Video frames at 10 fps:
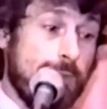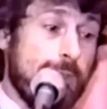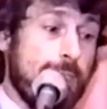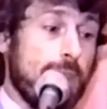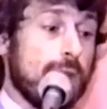
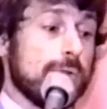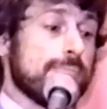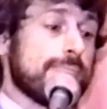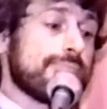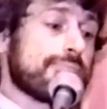
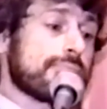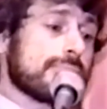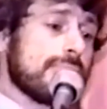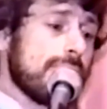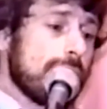
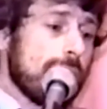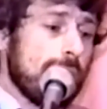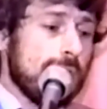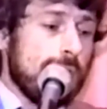(no one is talking)